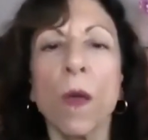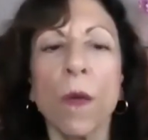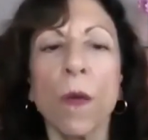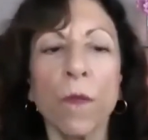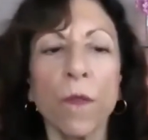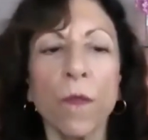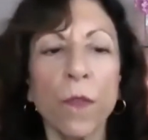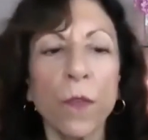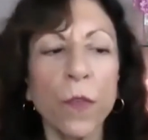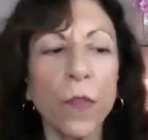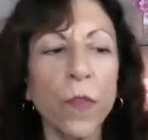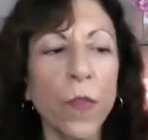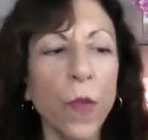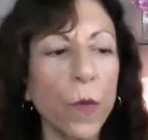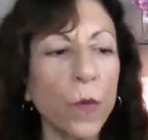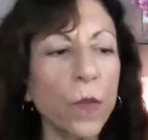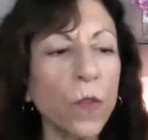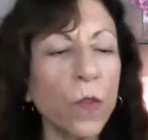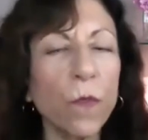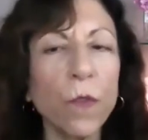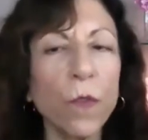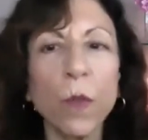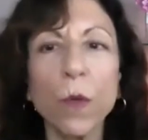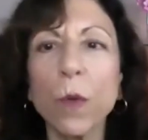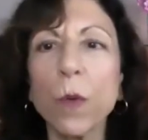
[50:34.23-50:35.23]
For
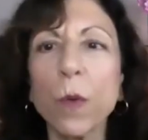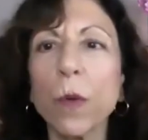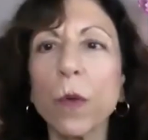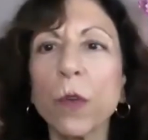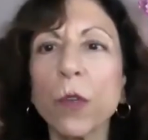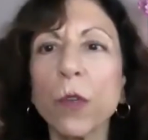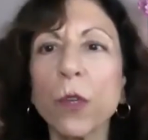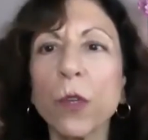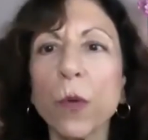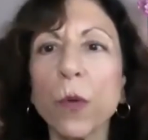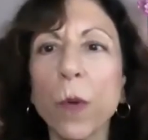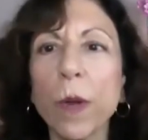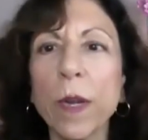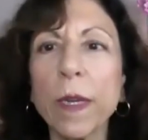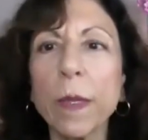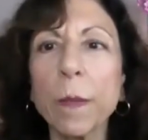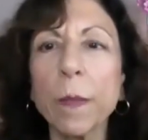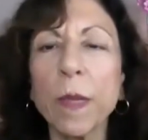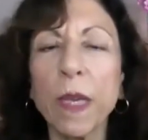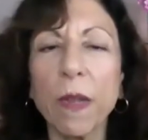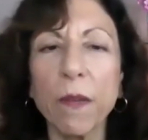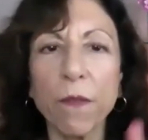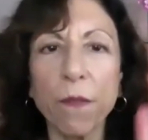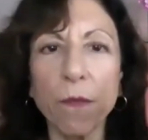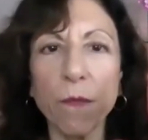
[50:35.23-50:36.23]
those of you who are joining
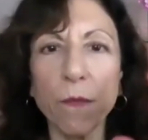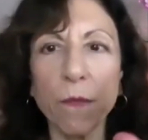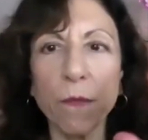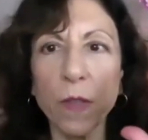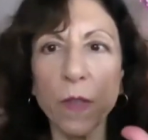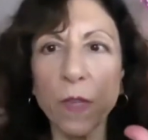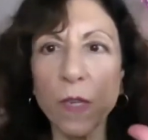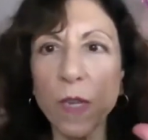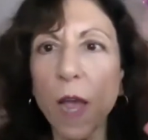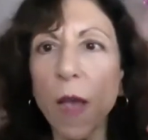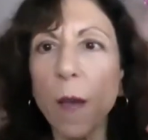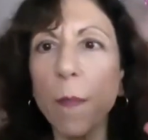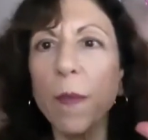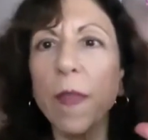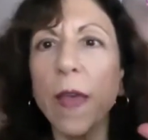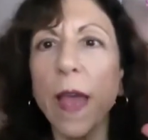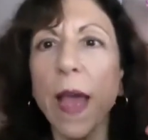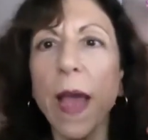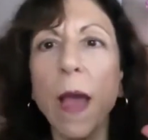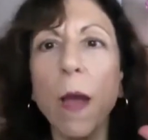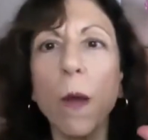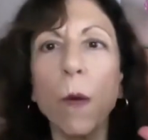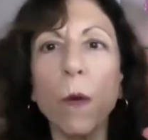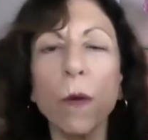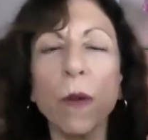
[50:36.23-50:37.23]
me at the top of the
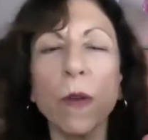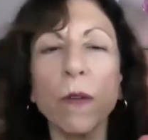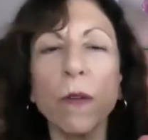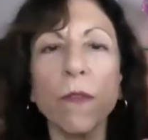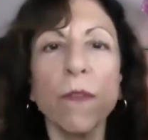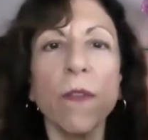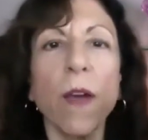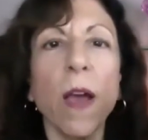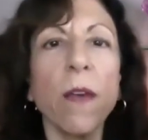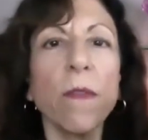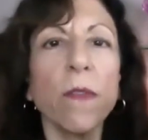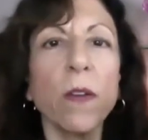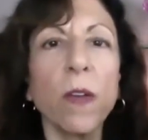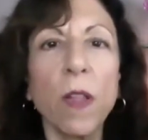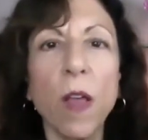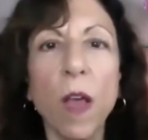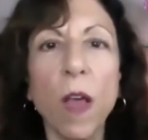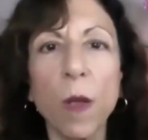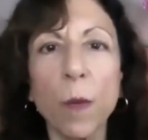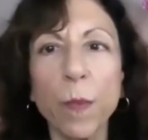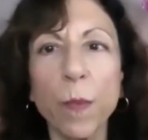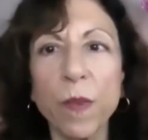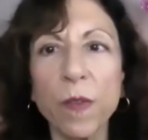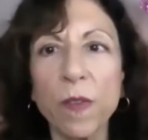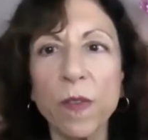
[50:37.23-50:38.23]
hour at 5
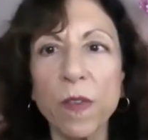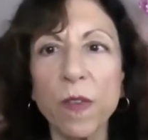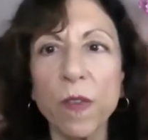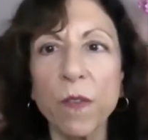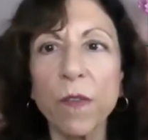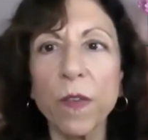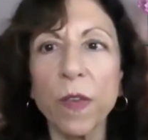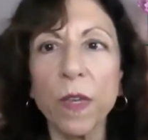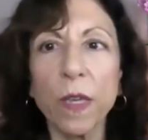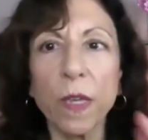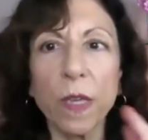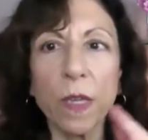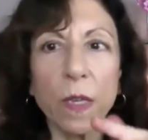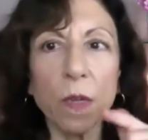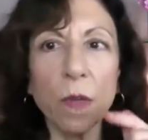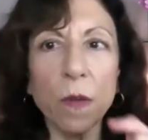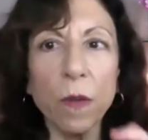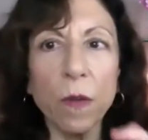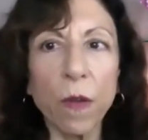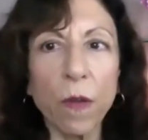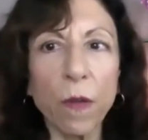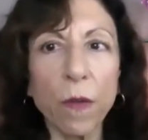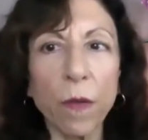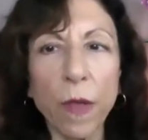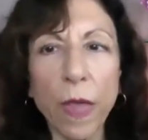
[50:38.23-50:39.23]
o'clock Pacific
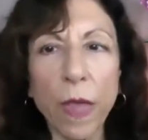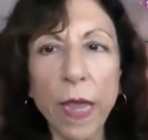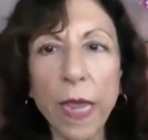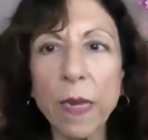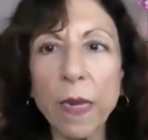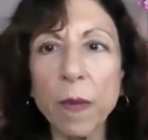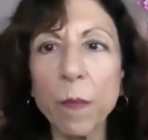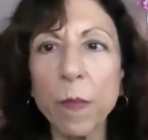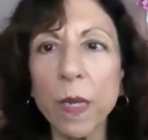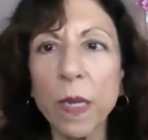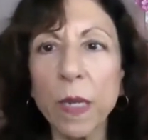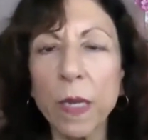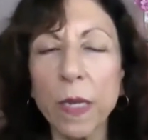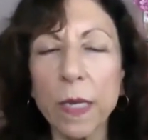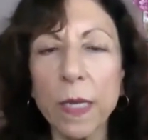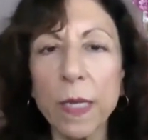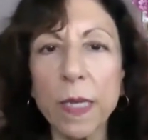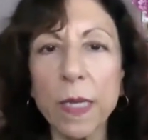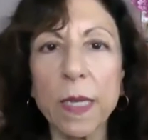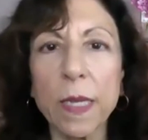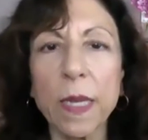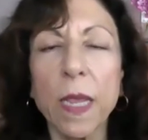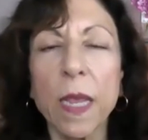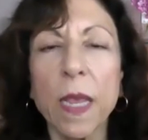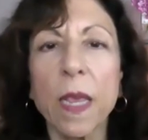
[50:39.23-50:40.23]
in 8
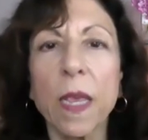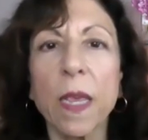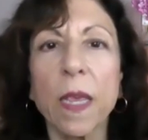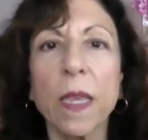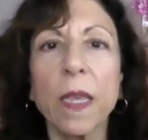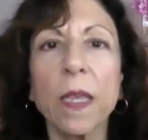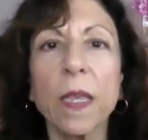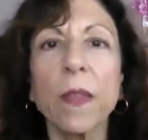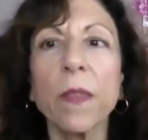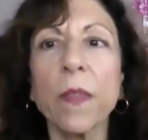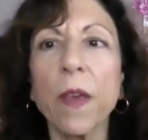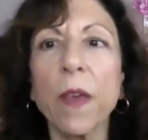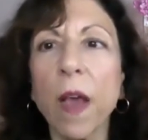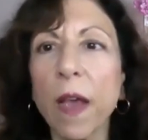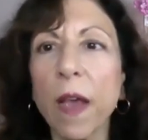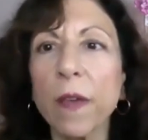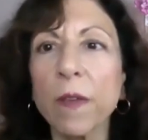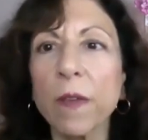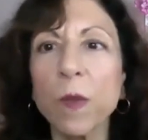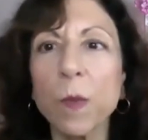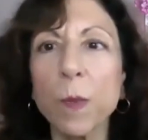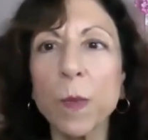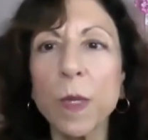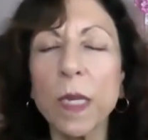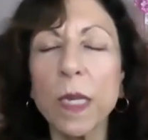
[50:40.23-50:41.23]
minutes in the High
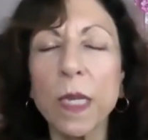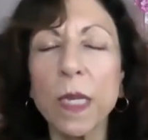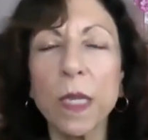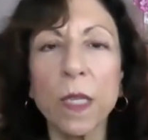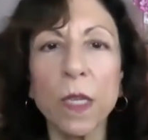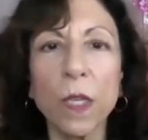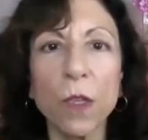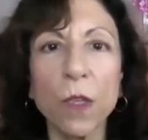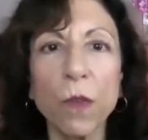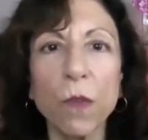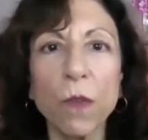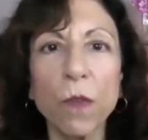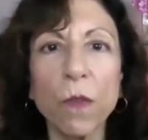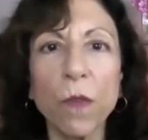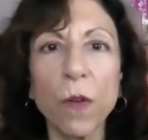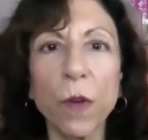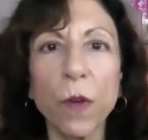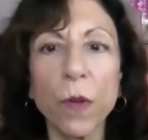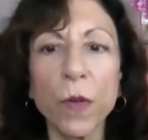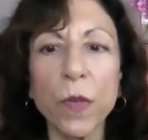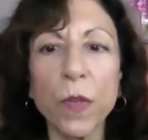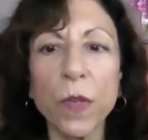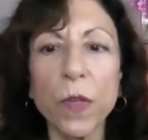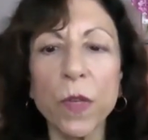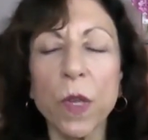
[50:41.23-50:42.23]
Speed Healing
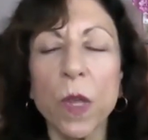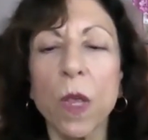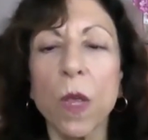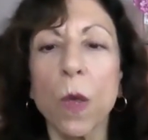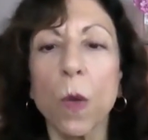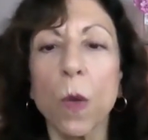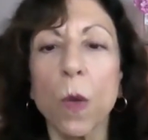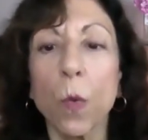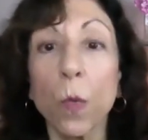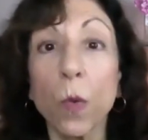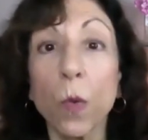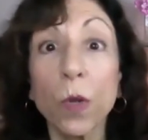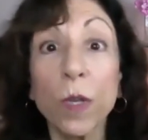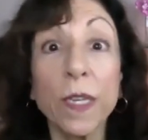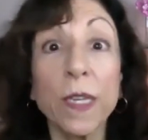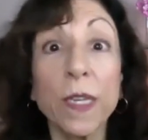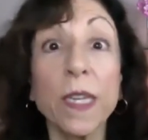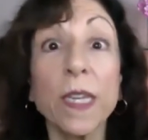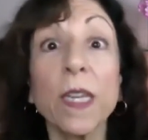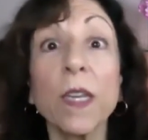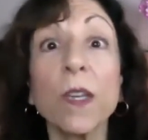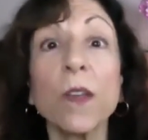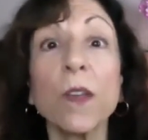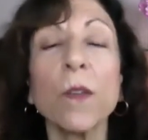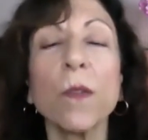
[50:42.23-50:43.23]
Universe, we'll
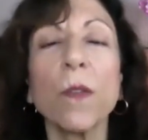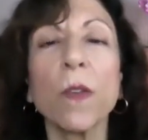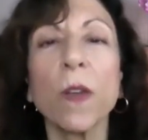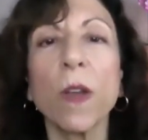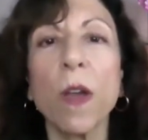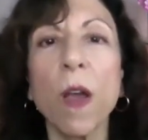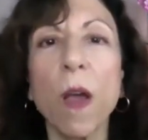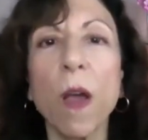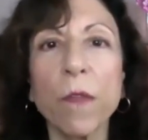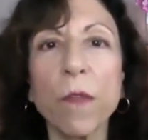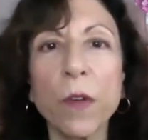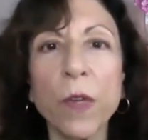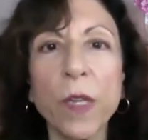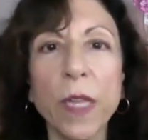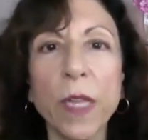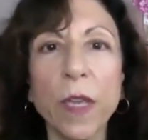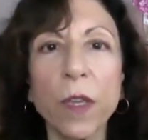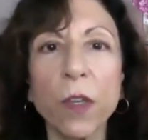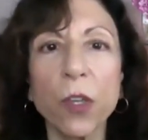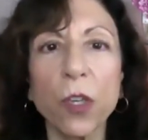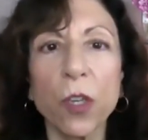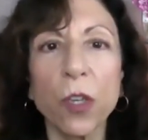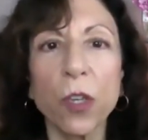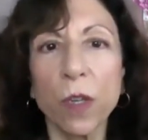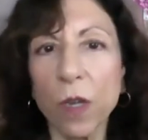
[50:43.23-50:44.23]
continue the
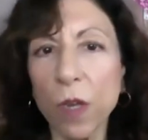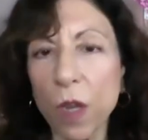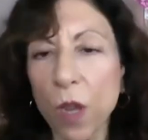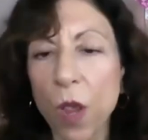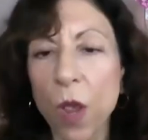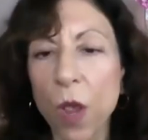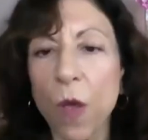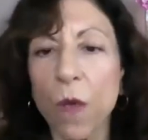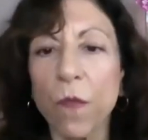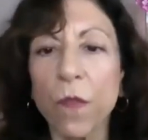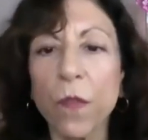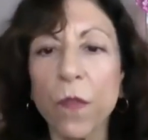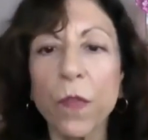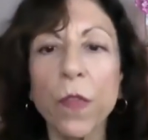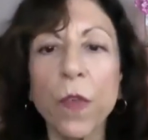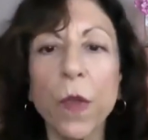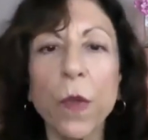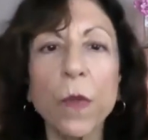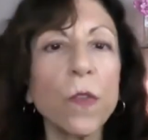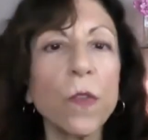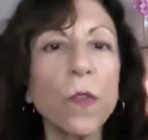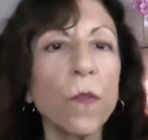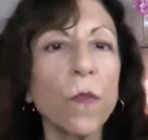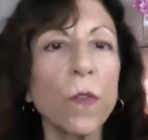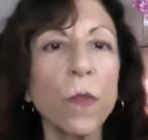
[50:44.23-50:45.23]
conversation. For
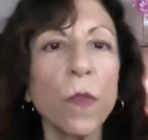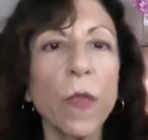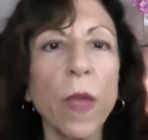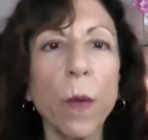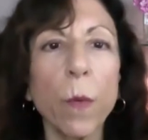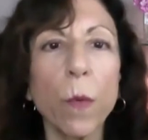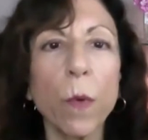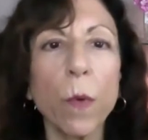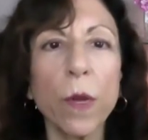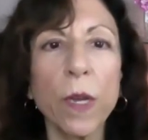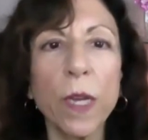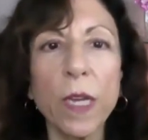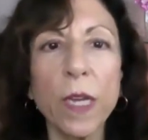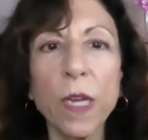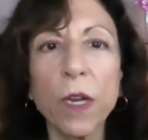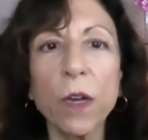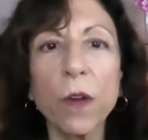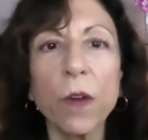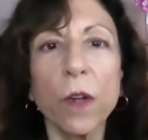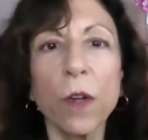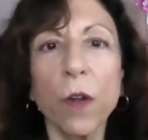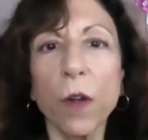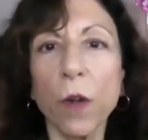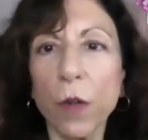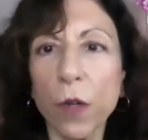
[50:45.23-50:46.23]
those of you that were
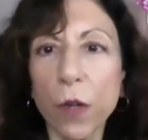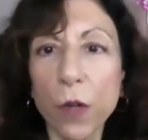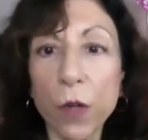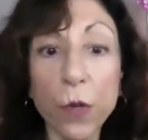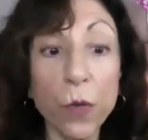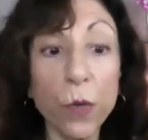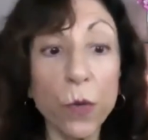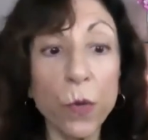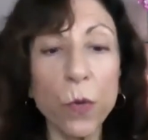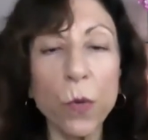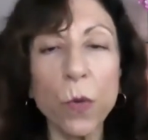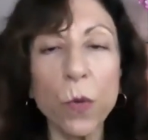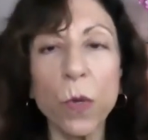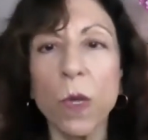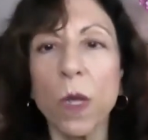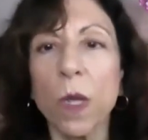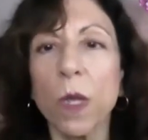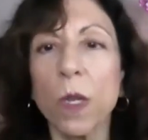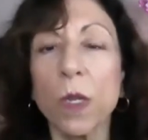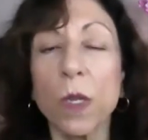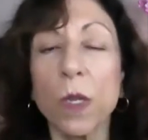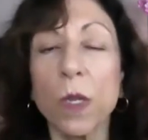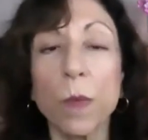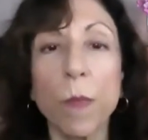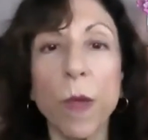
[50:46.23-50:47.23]
here and are new
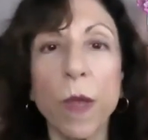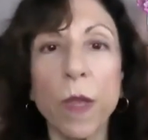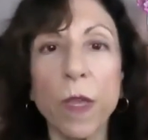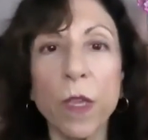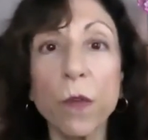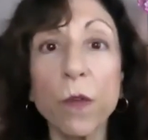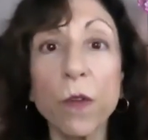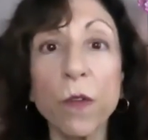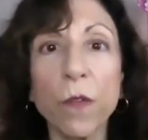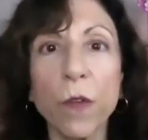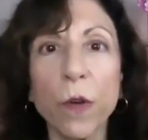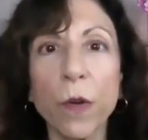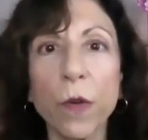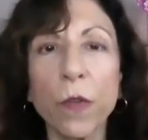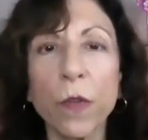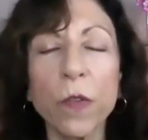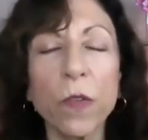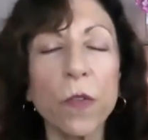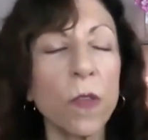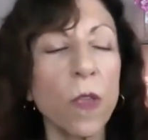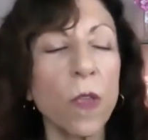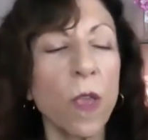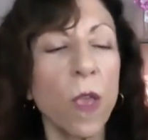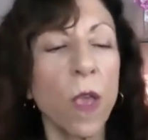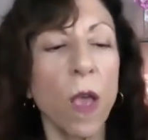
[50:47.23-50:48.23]
to my universe,